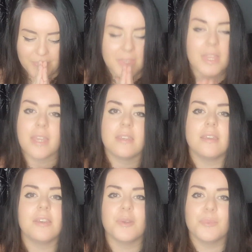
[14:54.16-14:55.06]

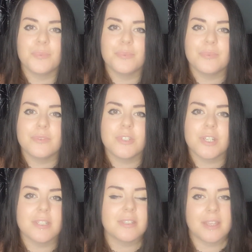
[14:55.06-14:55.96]
thank you.
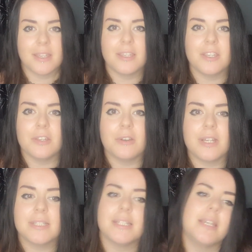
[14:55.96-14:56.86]
Just thank you.
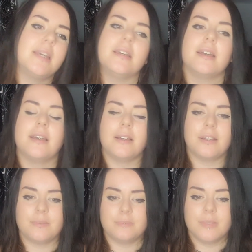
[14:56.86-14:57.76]
I say it
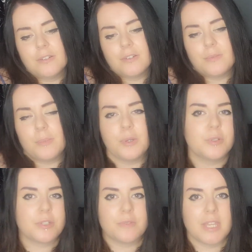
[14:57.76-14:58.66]
on
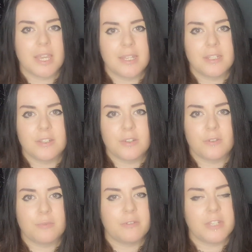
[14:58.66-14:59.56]
most of the end
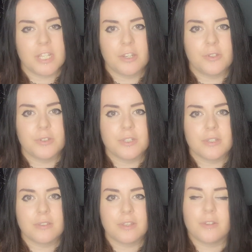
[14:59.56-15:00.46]
of my
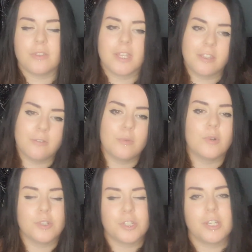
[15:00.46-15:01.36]
videos, you know, thank you for
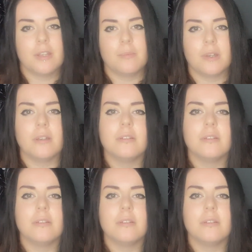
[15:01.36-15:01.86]
watching, but